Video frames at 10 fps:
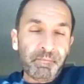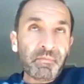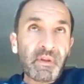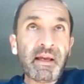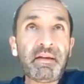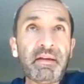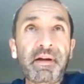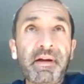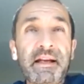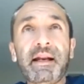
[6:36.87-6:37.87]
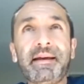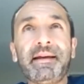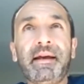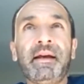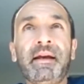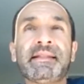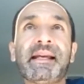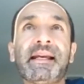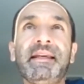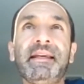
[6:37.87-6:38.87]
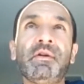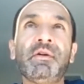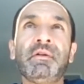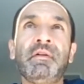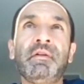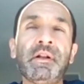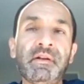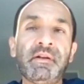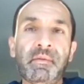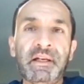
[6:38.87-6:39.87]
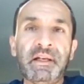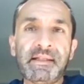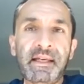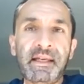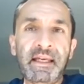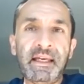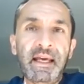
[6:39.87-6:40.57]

Now, if I look at a technical vulnerability,